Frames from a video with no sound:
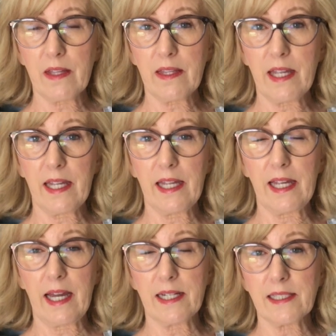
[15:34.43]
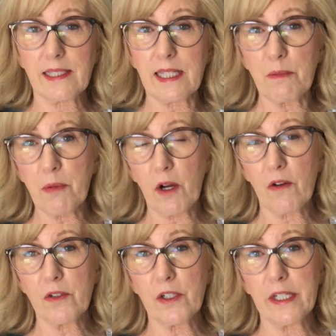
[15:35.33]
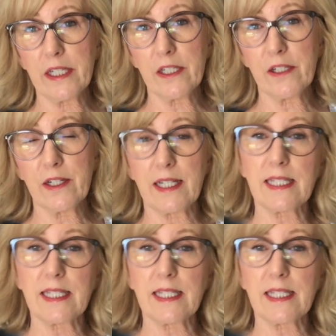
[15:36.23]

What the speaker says: they had a sleepover here and